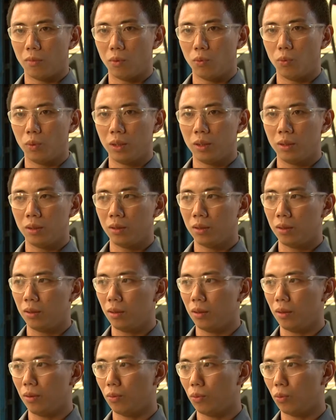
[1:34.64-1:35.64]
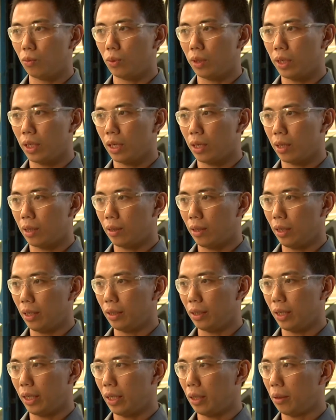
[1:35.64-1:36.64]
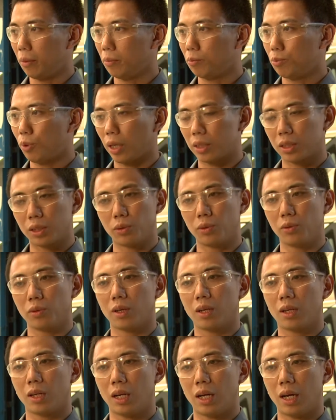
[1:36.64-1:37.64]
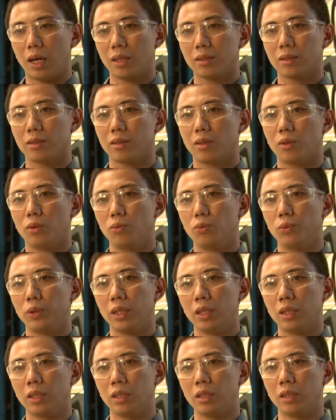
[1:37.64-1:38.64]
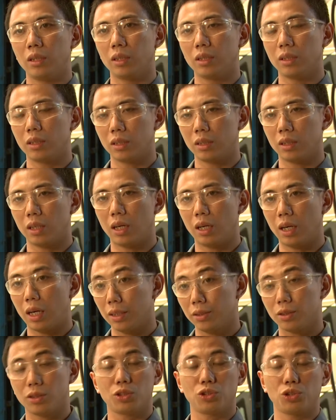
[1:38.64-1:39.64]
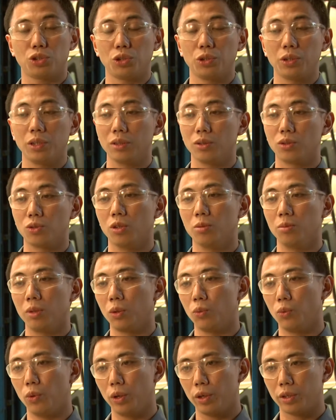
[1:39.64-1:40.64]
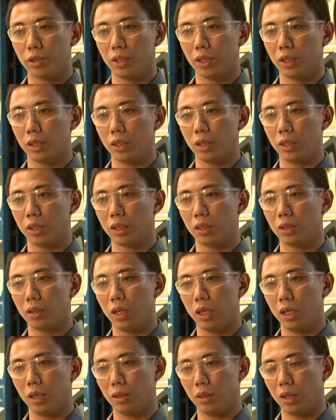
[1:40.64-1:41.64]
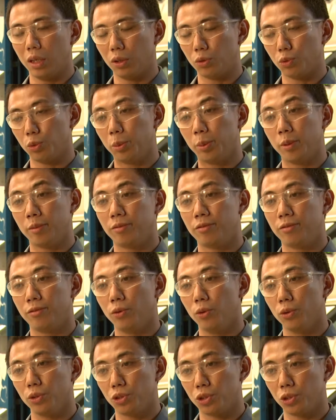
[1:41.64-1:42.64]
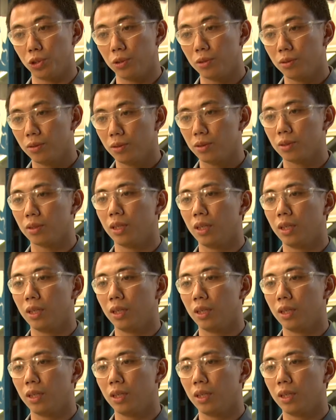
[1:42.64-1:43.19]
When we are in a practical class, us students normally work in a group of 4 students,